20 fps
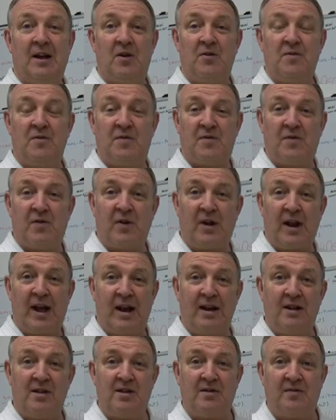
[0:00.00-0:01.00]
and foot
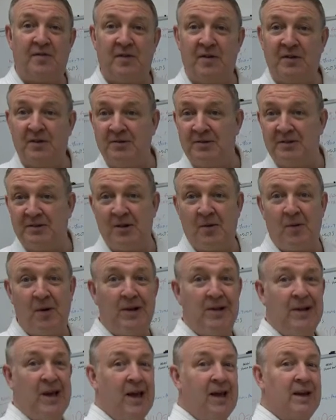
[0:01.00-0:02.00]
energy fields, so
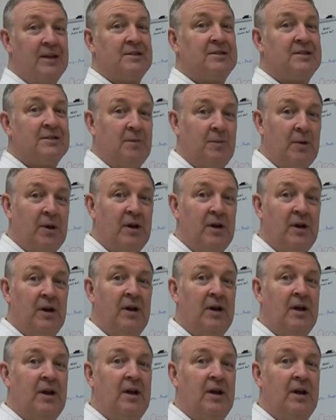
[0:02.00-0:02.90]
when you hit something,